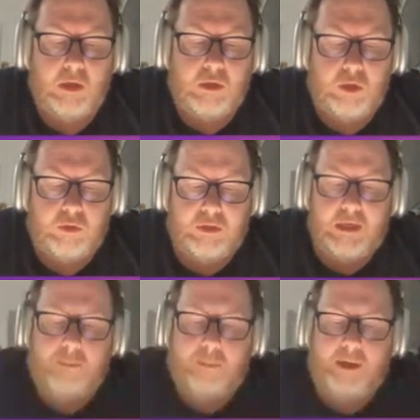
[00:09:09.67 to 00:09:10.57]
So
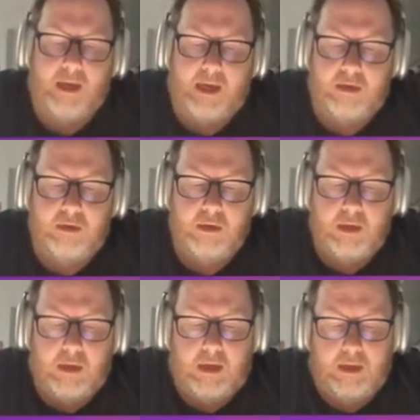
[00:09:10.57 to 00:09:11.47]
sneak peek ahead.
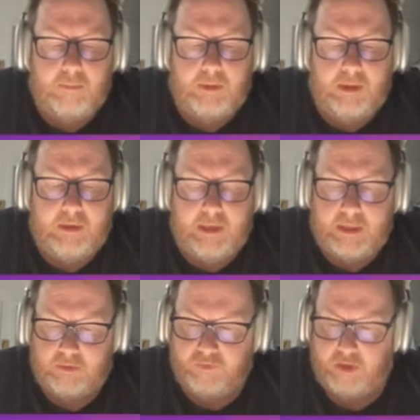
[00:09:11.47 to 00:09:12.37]
In the
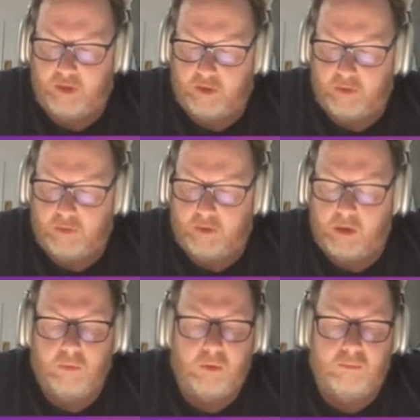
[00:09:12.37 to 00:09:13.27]
next video,
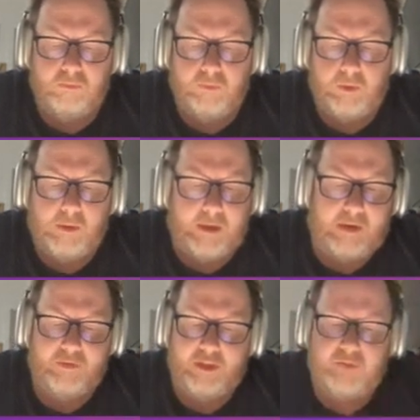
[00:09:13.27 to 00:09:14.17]
I might
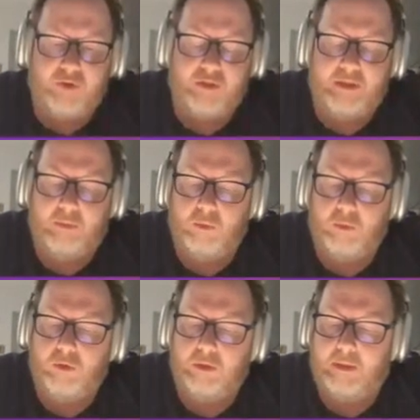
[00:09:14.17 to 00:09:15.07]
cover this first and then
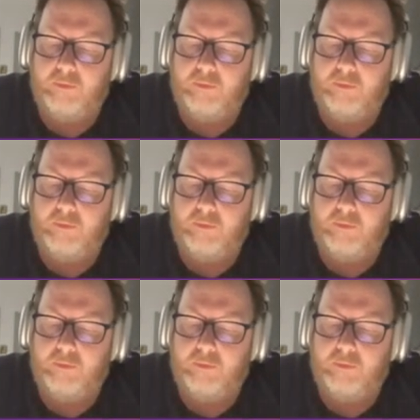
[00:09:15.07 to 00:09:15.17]
we'll